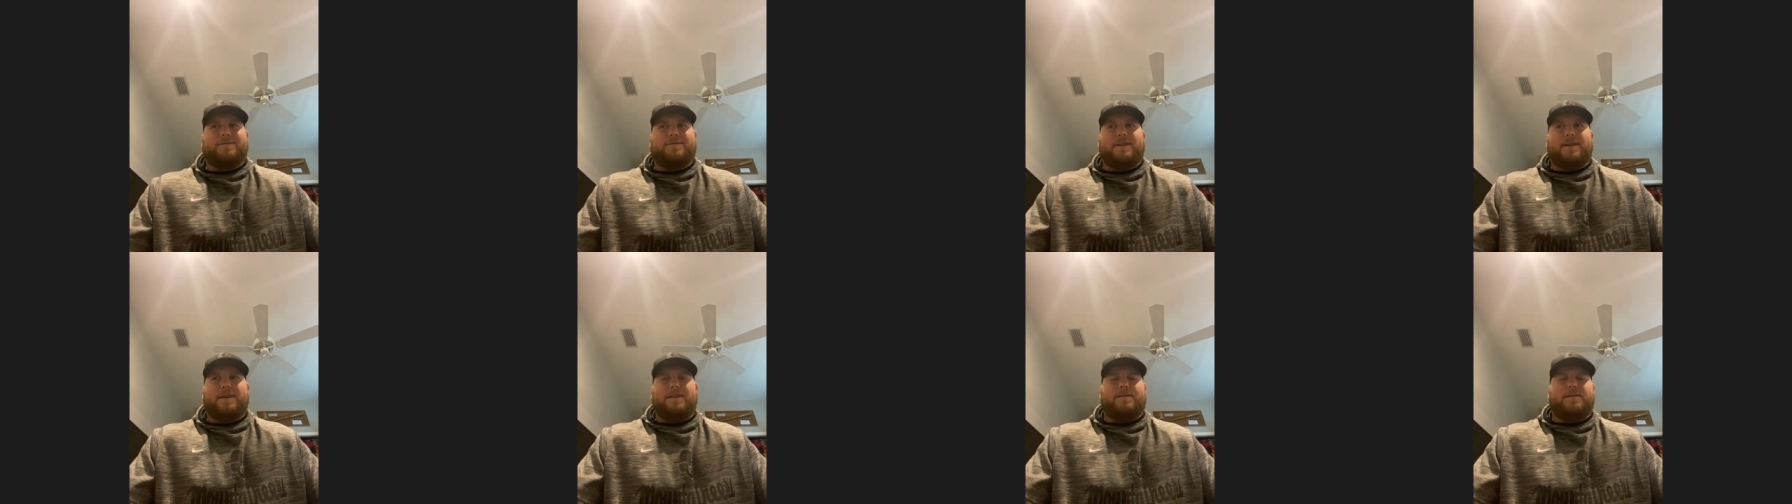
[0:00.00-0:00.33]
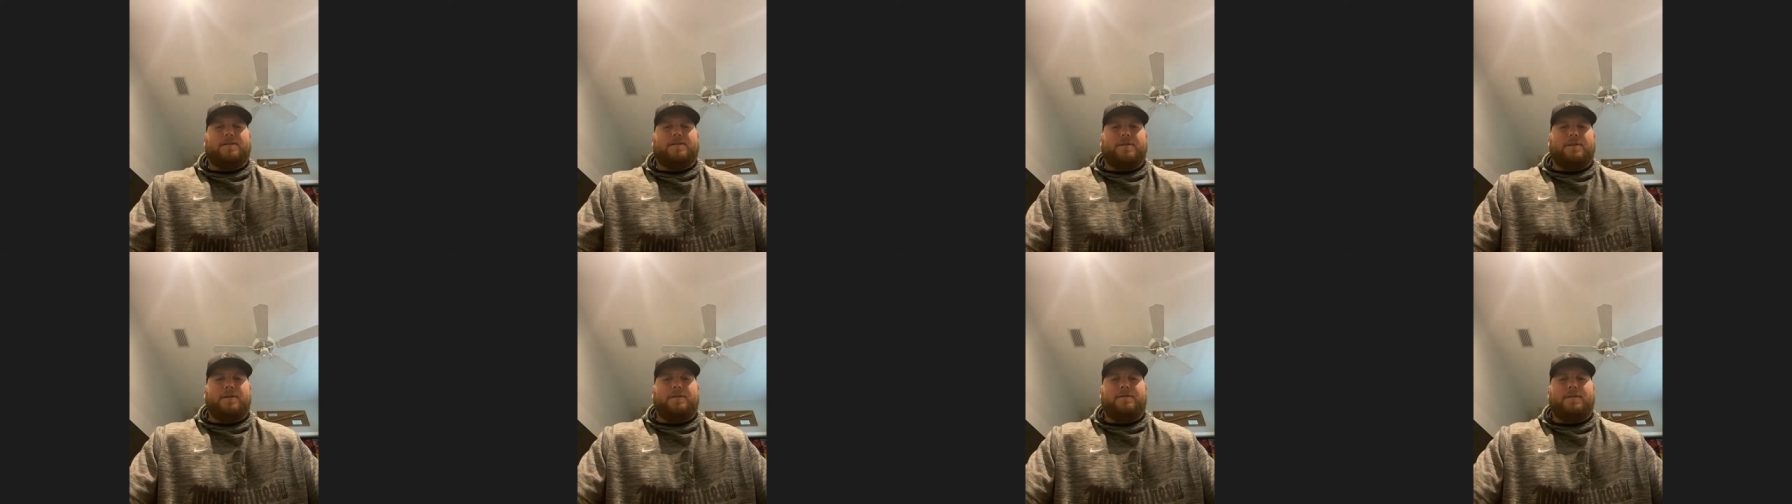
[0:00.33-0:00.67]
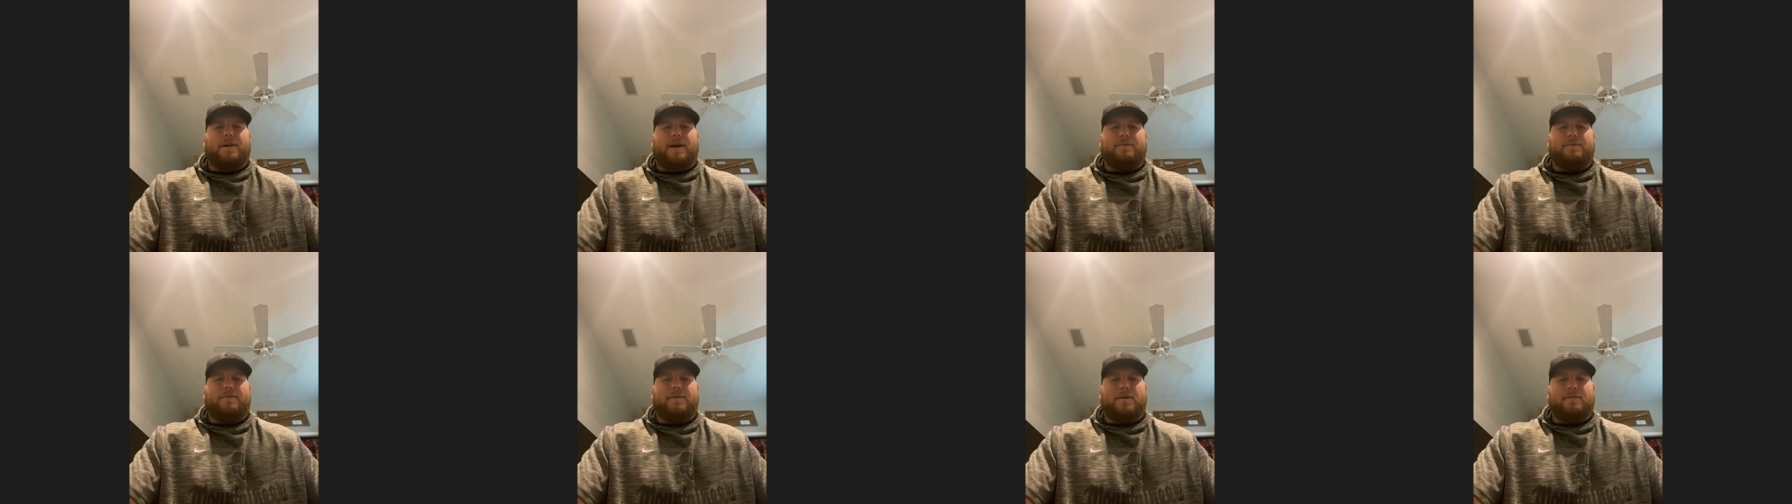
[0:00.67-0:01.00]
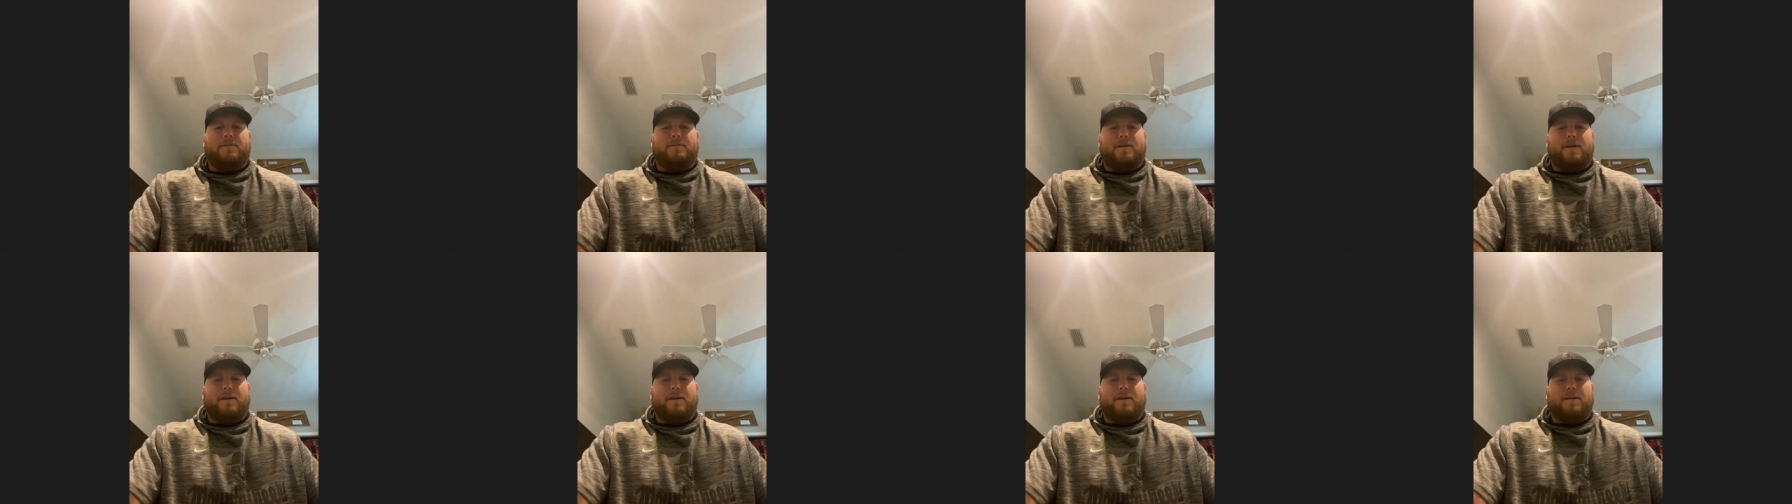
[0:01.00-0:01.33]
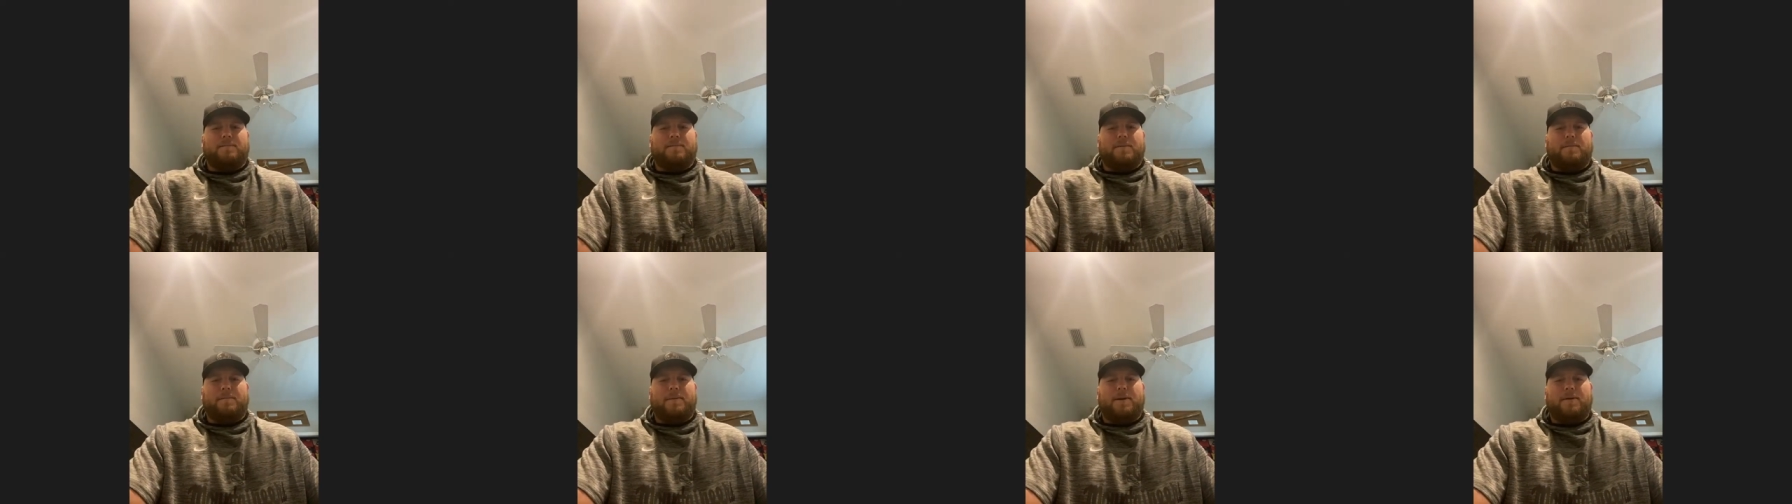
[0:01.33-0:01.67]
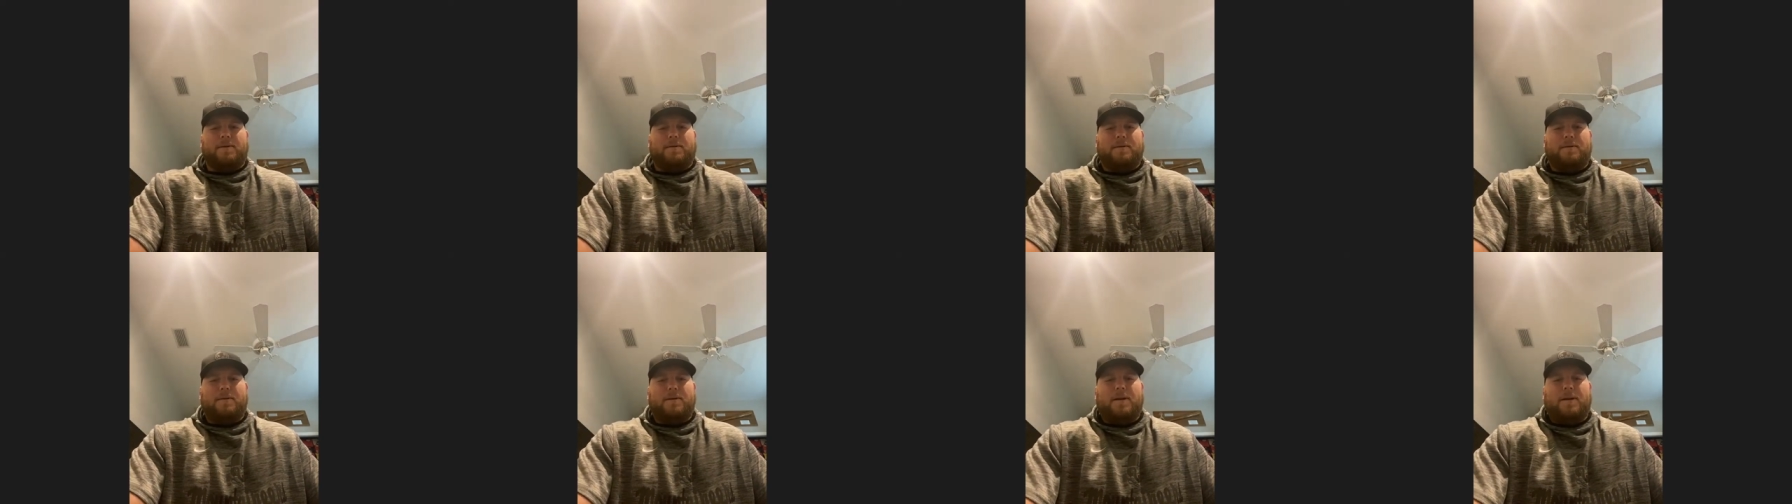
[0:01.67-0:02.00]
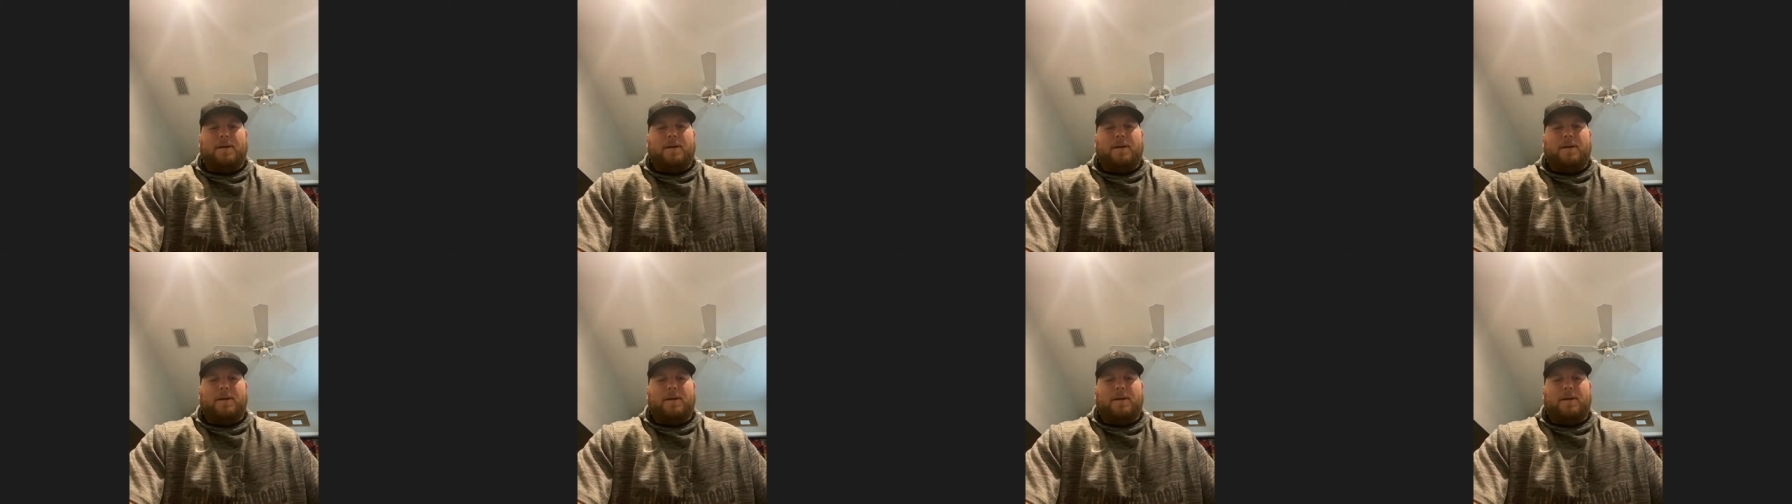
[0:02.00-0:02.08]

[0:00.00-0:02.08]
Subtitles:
for like a 35-yard run up the middle